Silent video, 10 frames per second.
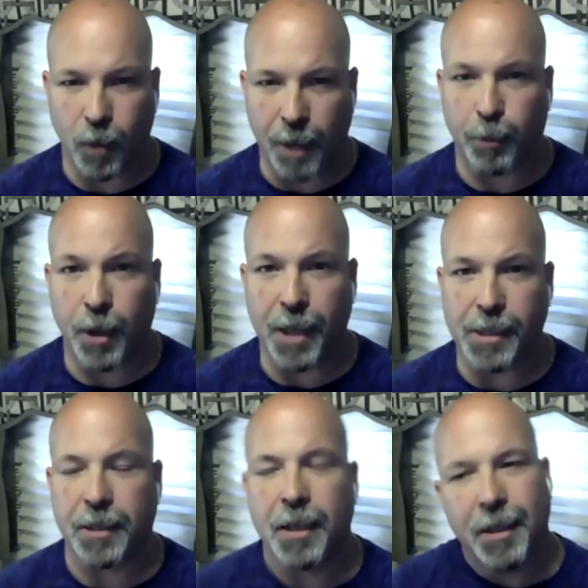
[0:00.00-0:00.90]
I'm
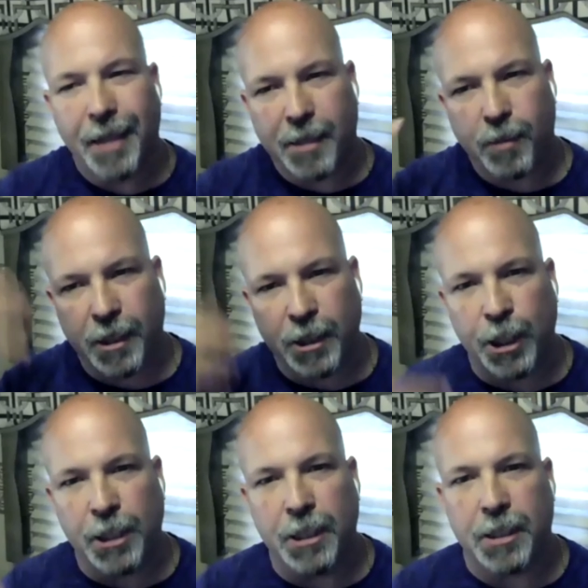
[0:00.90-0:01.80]
present, that's when the
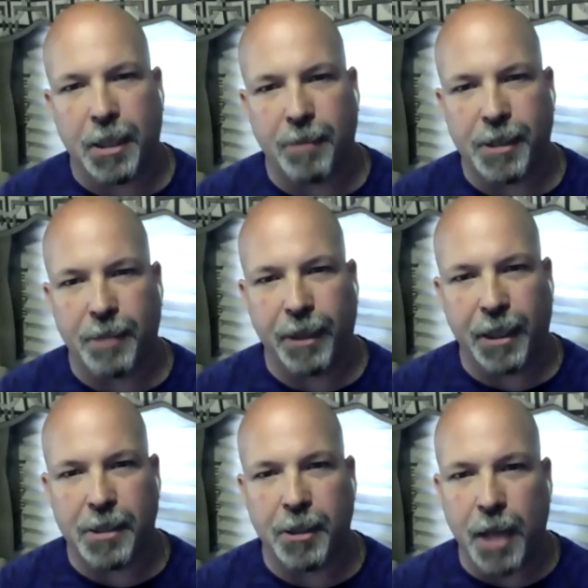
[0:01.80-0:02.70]
genius comes in
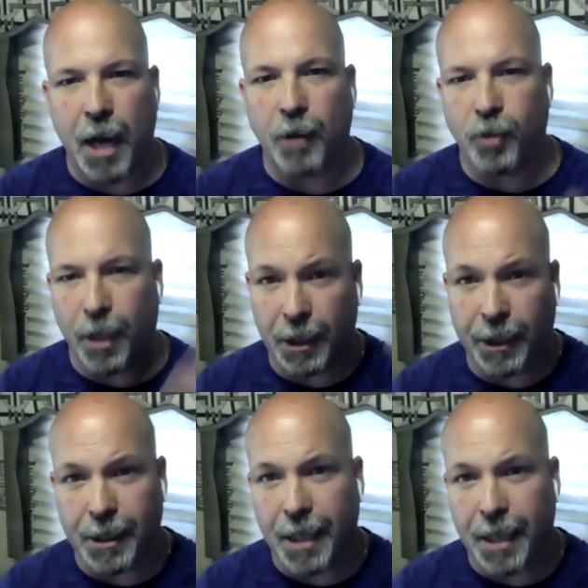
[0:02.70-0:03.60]
because you're now directly
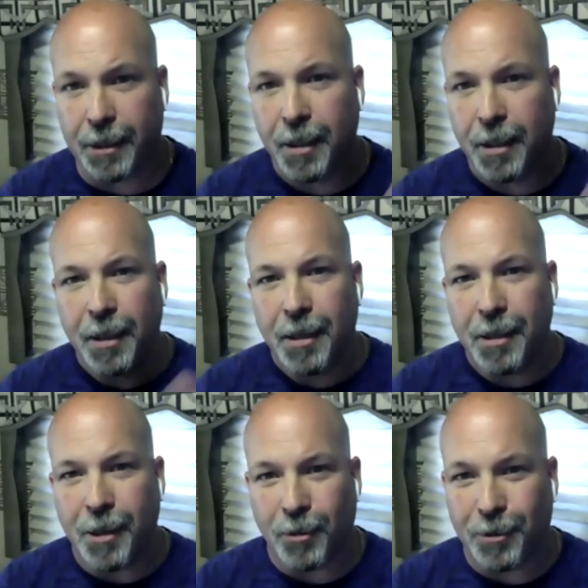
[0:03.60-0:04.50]
connected,
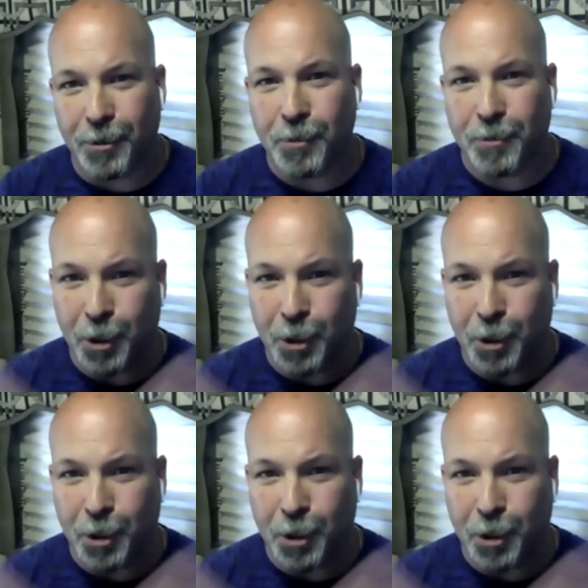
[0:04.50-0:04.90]
you know, to, mm-hmm.